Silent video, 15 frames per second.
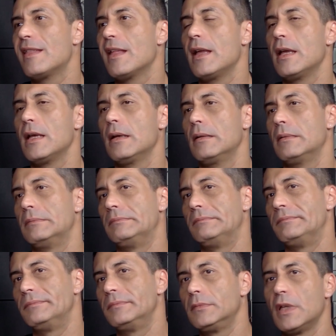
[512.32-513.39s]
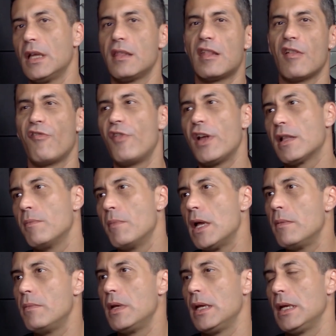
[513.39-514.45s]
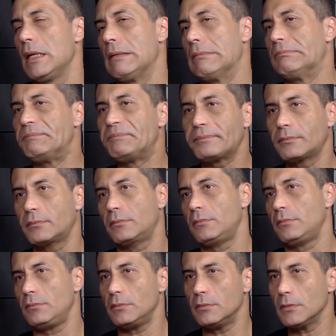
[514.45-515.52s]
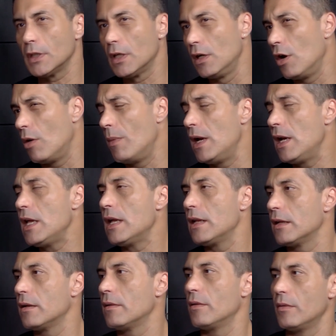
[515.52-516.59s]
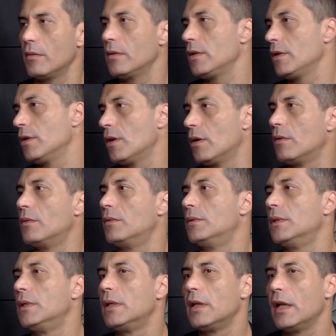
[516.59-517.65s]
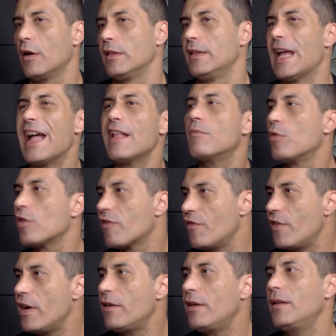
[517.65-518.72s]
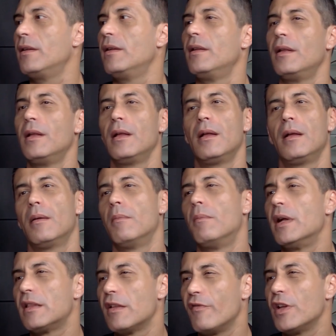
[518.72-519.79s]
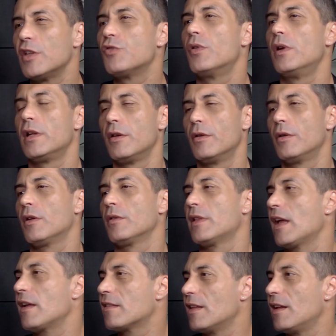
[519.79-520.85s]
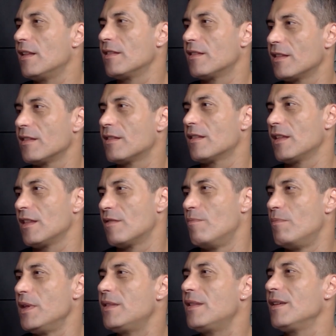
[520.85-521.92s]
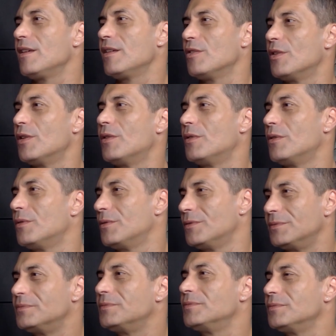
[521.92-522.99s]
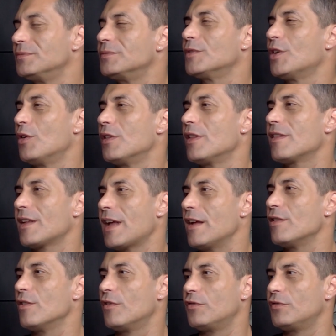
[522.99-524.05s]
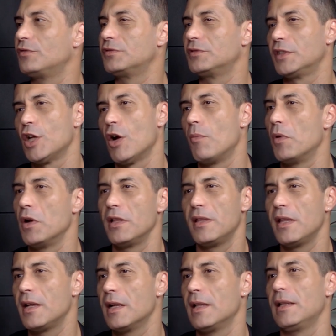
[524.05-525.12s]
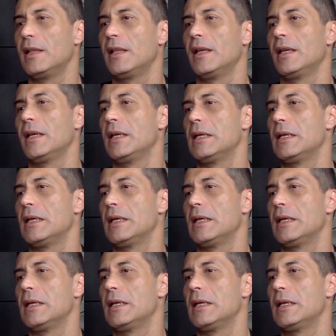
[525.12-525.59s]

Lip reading: say it's affect maybe globally, and the atmosphere, but eventually the excellence is beating all these kind of geopolitical